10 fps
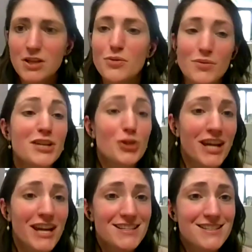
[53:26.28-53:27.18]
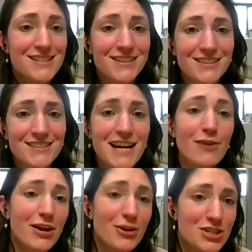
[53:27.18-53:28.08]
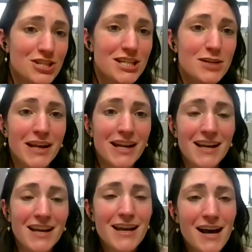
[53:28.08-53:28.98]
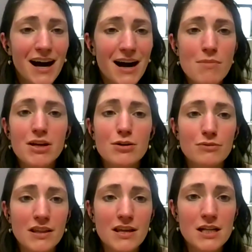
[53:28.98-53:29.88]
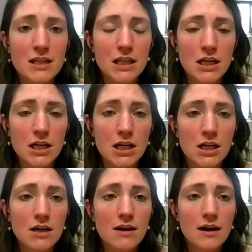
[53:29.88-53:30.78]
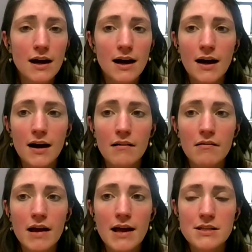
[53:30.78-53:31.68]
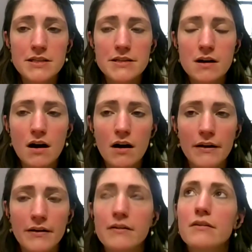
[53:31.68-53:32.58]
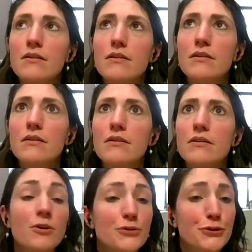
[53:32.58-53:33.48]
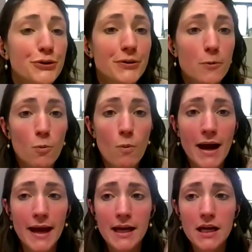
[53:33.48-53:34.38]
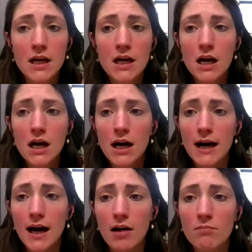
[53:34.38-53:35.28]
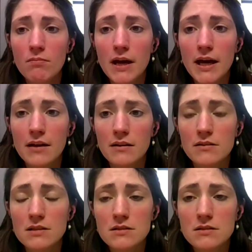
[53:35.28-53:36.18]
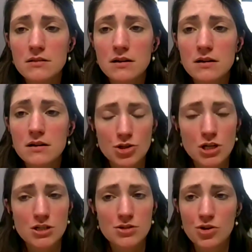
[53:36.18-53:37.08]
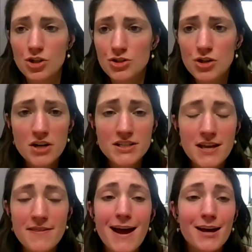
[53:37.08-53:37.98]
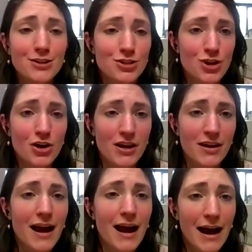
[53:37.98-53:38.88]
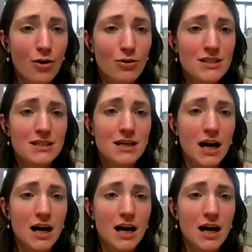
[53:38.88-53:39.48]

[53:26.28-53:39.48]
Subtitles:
in your case, the Town Energy Committee, in a really clear and unfiltered way. And our contractors were stars at that and started out